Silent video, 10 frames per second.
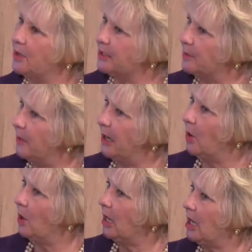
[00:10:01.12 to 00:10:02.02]
customer
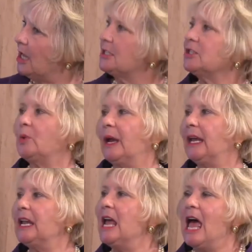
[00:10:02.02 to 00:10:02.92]
experience, experience,
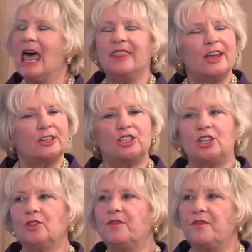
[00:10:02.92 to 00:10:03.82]
right? They're
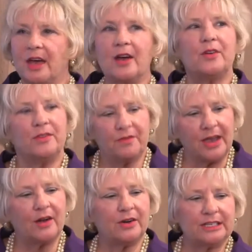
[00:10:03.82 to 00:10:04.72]
two very,
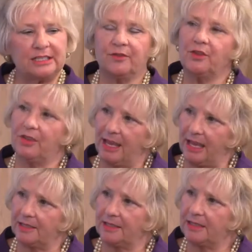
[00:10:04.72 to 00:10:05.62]
very different
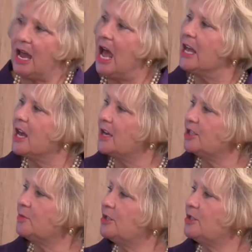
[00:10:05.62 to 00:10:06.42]
things. Okay. Customer